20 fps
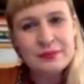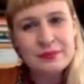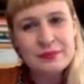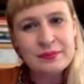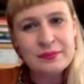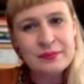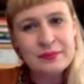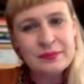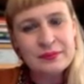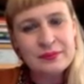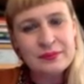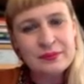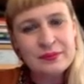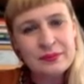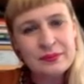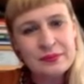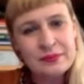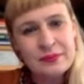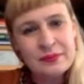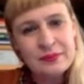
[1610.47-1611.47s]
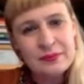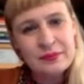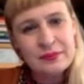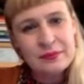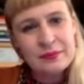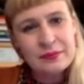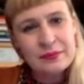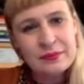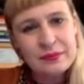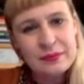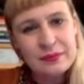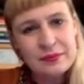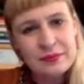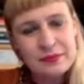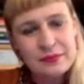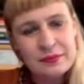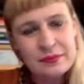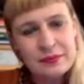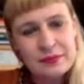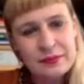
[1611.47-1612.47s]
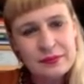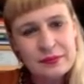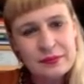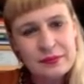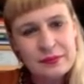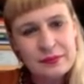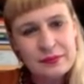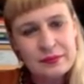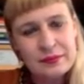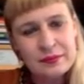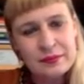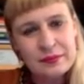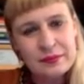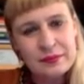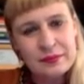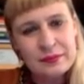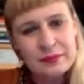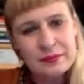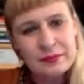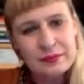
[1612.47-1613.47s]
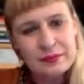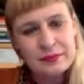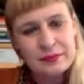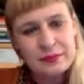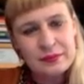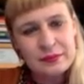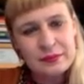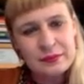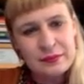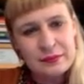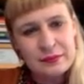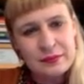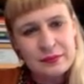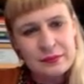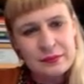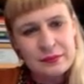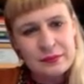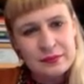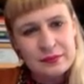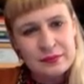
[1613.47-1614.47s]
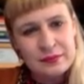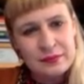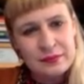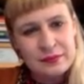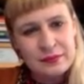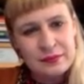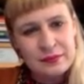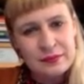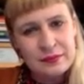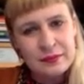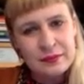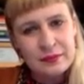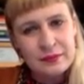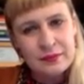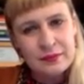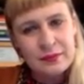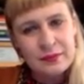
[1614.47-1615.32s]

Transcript: [no speech]